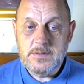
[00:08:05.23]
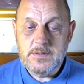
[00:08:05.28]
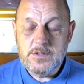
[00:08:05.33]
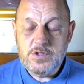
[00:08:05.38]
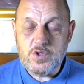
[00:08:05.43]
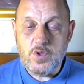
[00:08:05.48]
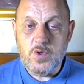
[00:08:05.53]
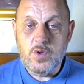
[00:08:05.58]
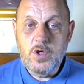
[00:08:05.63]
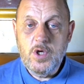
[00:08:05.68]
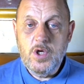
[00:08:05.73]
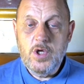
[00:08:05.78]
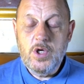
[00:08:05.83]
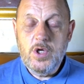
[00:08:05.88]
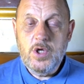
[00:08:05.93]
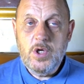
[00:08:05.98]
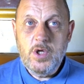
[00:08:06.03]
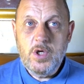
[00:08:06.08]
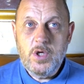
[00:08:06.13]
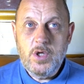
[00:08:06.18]
So,
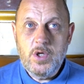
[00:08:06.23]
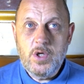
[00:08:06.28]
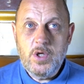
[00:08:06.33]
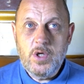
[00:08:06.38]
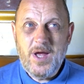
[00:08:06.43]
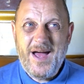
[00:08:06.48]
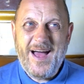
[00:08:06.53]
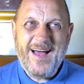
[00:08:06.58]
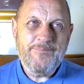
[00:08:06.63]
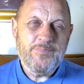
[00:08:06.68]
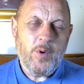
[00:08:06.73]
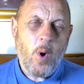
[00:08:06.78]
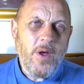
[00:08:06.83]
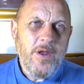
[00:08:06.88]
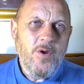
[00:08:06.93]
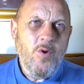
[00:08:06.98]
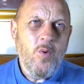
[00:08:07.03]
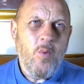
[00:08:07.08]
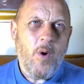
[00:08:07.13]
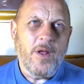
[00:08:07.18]
probably
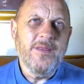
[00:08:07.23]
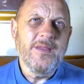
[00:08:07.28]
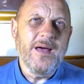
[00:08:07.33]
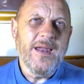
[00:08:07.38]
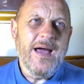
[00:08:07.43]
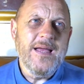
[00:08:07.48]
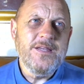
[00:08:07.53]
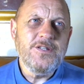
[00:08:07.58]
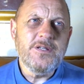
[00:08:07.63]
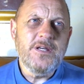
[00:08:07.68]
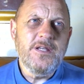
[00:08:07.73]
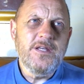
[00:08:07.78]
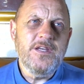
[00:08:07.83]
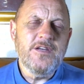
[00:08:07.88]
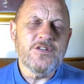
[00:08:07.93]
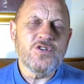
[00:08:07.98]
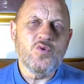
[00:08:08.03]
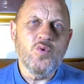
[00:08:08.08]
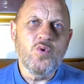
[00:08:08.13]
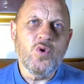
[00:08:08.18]
no wonder actually that you're
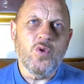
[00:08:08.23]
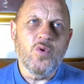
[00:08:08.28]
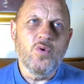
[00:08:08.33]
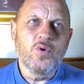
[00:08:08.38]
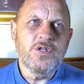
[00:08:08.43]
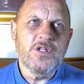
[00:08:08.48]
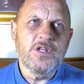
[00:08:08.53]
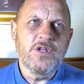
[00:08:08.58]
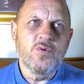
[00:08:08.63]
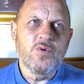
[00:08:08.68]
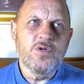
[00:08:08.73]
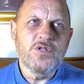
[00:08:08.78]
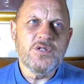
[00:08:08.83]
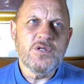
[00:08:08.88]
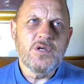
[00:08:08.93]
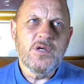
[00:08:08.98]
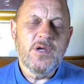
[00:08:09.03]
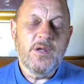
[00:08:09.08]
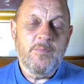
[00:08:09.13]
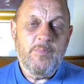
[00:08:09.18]
so close to those
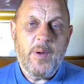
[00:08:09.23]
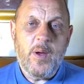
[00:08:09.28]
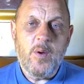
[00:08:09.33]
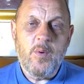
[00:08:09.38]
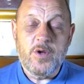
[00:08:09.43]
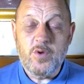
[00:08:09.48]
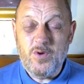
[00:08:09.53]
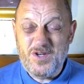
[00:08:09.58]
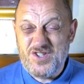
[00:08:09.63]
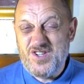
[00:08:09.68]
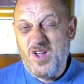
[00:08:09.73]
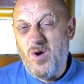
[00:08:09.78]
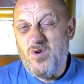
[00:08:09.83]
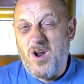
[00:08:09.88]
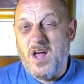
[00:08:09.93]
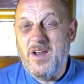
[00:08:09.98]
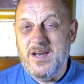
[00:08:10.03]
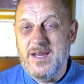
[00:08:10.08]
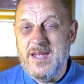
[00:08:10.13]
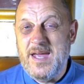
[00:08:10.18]
in power who are still
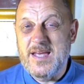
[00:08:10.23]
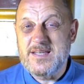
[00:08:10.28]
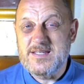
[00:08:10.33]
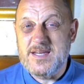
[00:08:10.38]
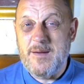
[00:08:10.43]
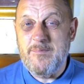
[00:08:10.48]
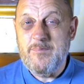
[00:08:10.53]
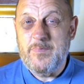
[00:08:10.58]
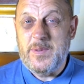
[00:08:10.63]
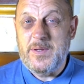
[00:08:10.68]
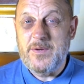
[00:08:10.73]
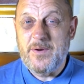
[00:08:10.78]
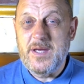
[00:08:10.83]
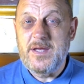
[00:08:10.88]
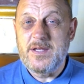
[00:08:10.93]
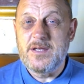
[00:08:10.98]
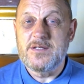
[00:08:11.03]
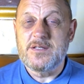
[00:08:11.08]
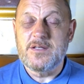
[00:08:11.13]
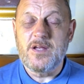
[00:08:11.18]
running the SNP,
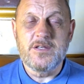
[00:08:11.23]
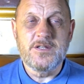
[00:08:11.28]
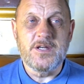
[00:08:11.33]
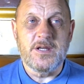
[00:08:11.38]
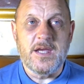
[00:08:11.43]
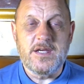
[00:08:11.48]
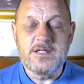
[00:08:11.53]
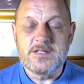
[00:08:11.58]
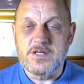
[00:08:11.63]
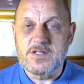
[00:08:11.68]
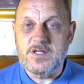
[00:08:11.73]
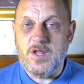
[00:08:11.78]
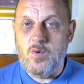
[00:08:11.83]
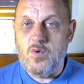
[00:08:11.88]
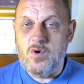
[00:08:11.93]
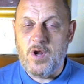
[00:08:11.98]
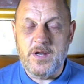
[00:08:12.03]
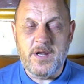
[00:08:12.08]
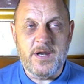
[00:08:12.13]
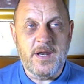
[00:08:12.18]
right? The Sturgeonites are still
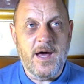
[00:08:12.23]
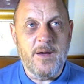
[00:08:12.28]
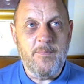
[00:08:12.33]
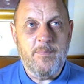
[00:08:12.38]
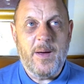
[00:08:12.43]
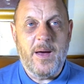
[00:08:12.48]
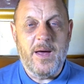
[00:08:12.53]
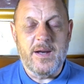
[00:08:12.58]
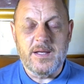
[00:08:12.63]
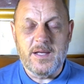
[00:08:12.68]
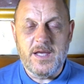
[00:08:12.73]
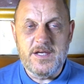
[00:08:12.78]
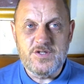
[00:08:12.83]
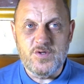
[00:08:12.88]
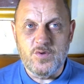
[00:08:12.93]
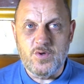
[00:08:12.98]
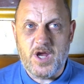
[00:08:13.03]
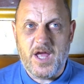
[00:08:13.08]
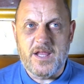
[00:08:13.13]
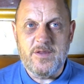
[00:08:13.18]
running that party, let's
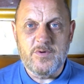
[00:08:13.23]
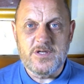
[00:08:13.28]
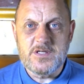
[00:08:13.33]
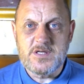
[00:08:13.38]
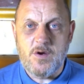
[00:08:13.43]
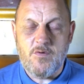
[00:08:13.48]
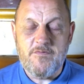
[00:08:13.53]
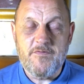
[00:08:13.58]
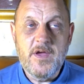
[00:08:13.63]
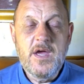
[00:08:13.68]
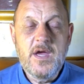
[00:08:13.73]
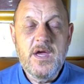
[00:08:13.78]
not kid ourselves.